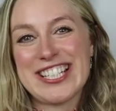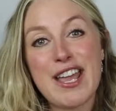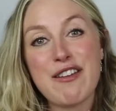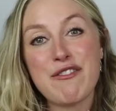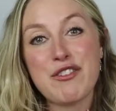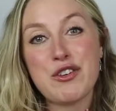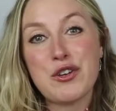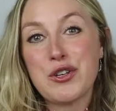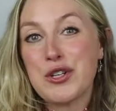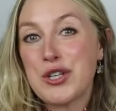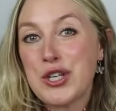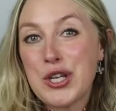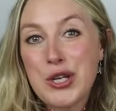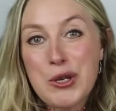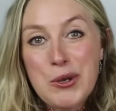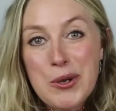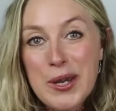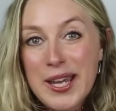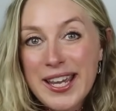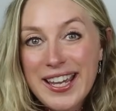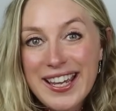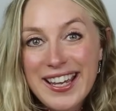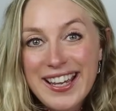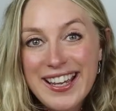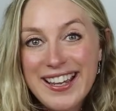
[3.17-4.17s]
If you're new
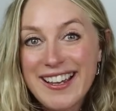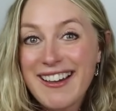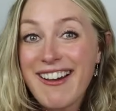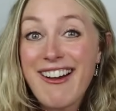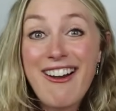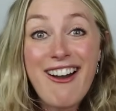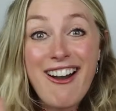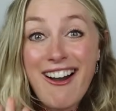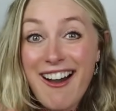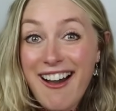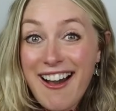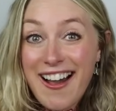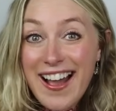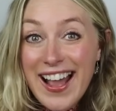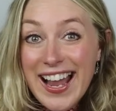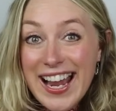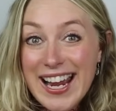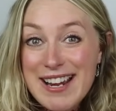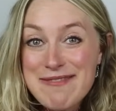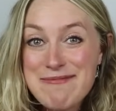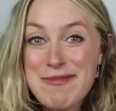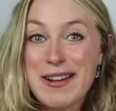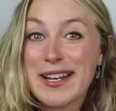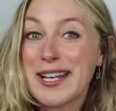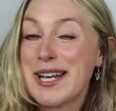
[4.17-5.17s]
here, hi,
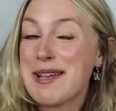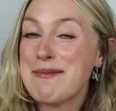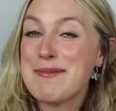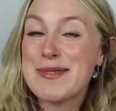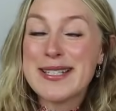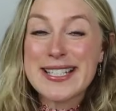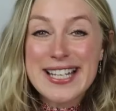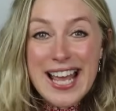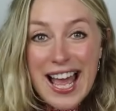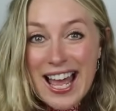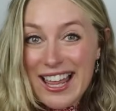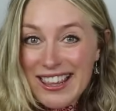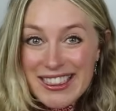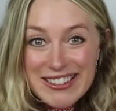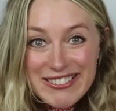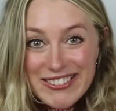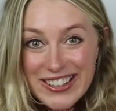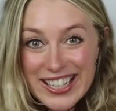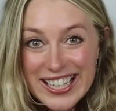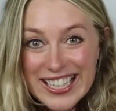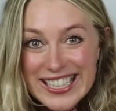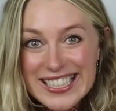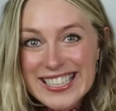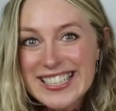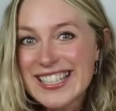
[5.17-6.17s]
my name's
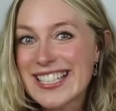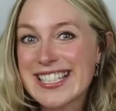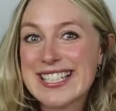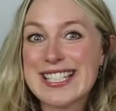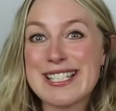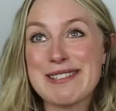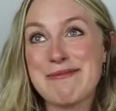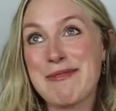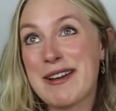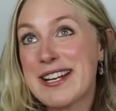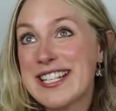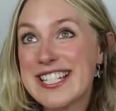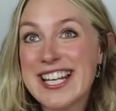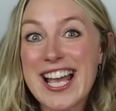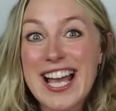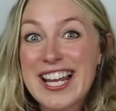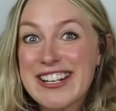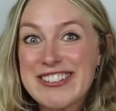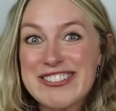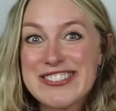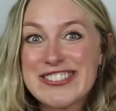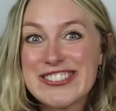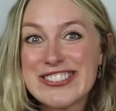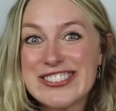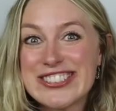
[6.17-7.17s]
Catherine. This is my
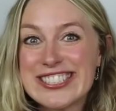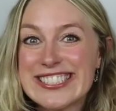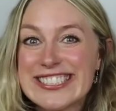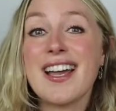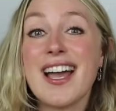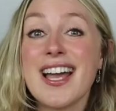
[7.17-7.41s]
channel.